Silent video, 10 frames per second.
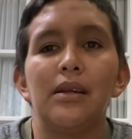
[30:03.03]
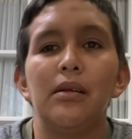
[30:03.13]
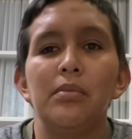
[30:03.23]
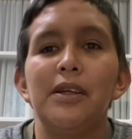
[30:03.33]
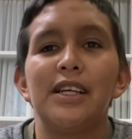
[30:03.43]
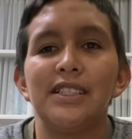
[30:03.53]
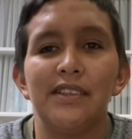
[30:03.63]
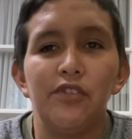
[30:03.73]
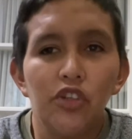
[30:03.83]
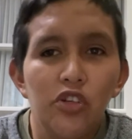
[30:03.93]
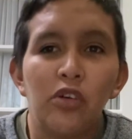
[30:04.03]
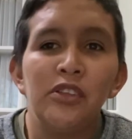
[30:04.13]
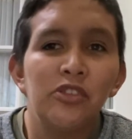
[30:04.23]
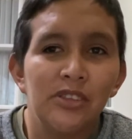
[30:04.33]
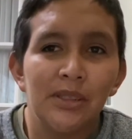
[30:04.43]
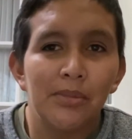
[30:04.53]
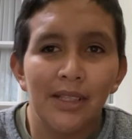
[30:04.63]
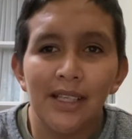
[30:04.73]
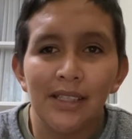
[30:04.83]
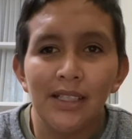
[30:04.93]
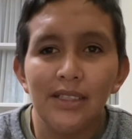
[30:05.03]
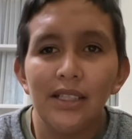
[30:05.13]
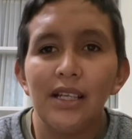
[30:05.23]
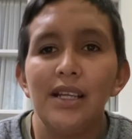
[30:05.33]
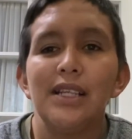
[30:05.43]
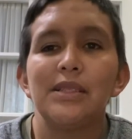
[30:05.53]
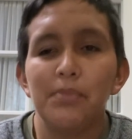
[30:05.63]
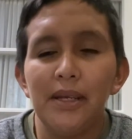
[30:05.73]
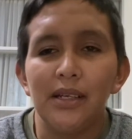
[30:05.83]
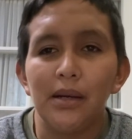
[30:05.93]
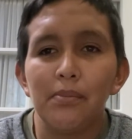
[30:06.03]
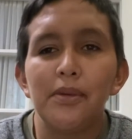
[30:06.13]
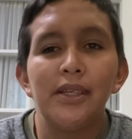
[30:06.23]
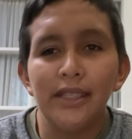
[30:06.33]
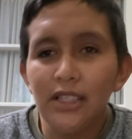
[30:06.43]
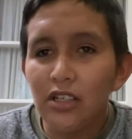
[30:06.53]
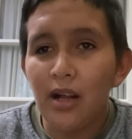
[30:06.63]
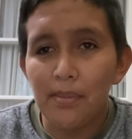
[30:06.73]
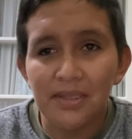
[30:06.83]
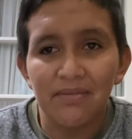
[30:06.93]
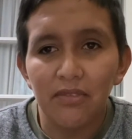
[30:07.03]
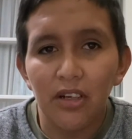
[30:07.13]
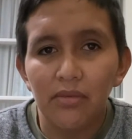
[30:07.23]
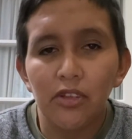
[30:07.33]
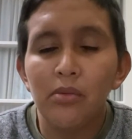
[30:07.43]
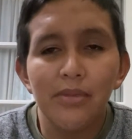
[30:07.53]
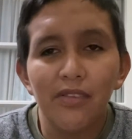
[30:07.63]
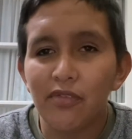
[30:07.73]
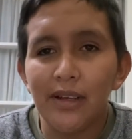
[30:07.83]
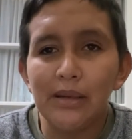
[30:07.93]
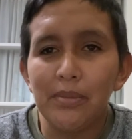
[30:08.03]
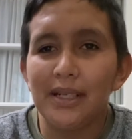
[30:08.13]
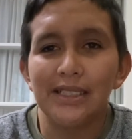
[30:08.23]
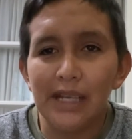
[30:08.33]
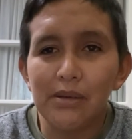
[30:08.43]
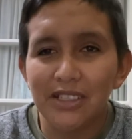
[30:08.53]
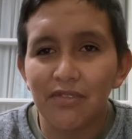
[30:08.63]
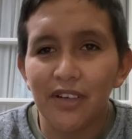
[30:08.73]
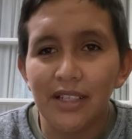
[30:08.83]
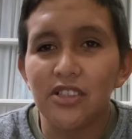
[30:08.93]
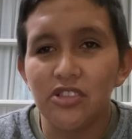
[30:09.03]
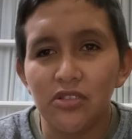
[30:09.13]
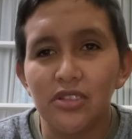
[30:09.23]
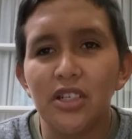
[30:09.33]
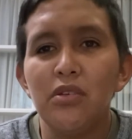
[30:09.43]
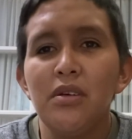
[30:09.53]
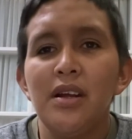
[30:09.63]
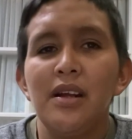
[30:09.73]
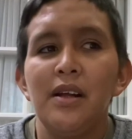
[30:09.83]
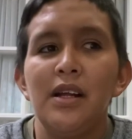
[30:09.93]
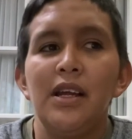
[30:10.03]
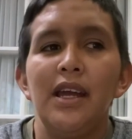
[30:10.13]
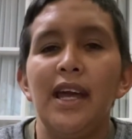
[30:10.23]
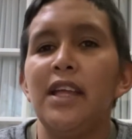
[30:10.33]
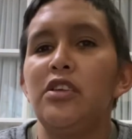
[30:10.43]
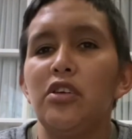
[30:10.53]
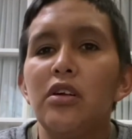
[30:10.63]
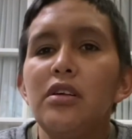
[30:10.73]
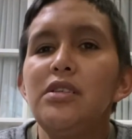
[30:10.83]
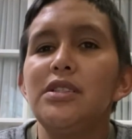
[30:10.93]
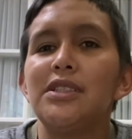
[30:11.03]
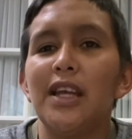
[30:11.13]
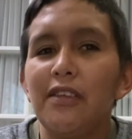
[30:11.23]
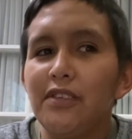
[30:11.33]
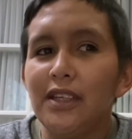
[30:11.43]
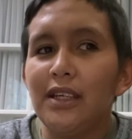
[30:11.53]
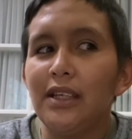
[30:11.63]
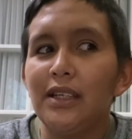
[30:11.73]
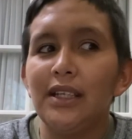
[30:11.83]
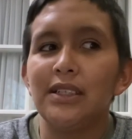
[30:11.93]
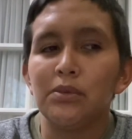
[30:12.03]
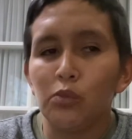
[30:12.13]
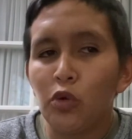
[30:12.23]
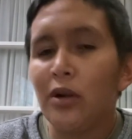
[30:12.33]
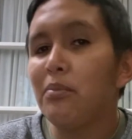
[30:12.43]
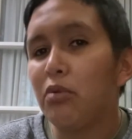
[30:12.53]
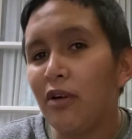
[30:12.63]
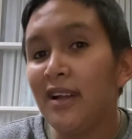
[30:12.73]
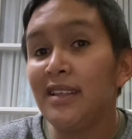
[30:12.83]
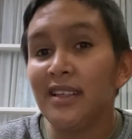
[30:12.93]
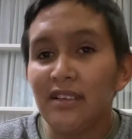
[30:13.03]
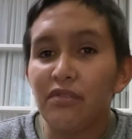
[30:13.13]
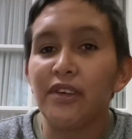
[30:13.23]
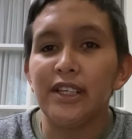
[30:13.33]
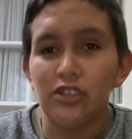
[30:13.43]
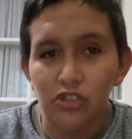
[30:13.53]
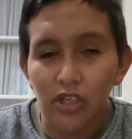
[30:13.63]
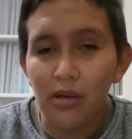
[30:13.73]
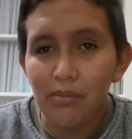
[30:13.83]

because if you're going through something like this, speak up. Get the cops involved. Don't be afraid, because I was afraid to do so. And your safety is more important than a freaking job.